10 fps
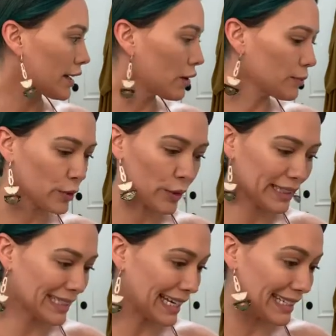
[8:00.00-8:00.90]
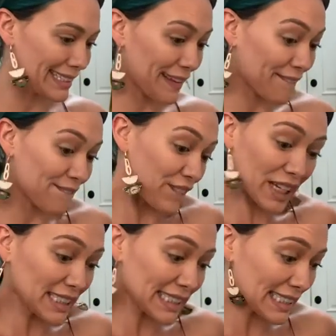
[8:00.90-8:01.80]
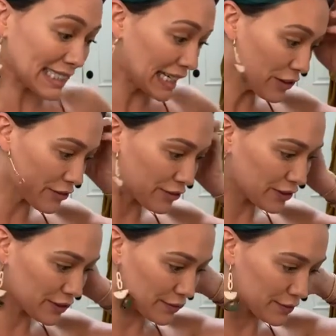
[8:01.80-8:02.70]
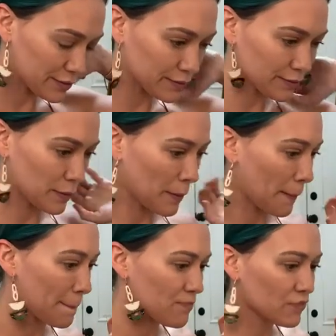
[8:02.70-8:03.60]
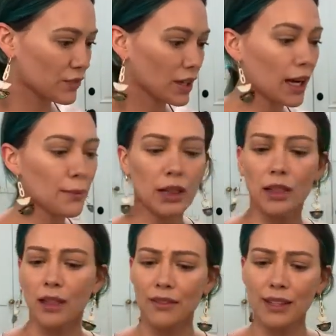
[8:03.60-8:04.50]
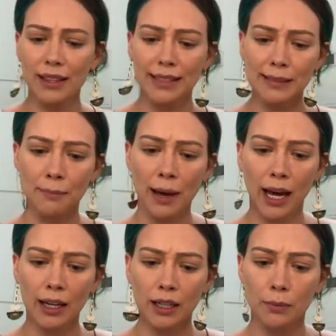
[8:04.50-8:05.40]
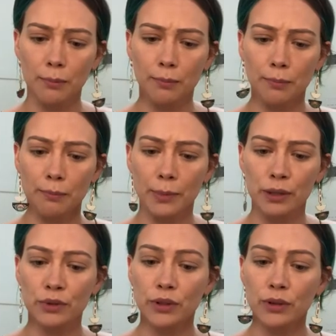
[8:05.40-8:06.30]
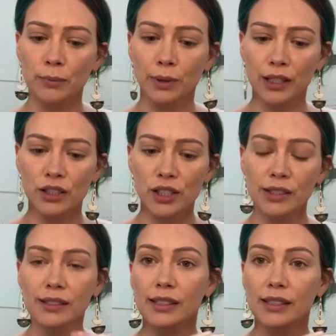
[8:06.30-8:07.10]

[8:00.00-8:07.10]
Now I'm going to get into the fun stuff. I'm loving these MAC mineral blushes.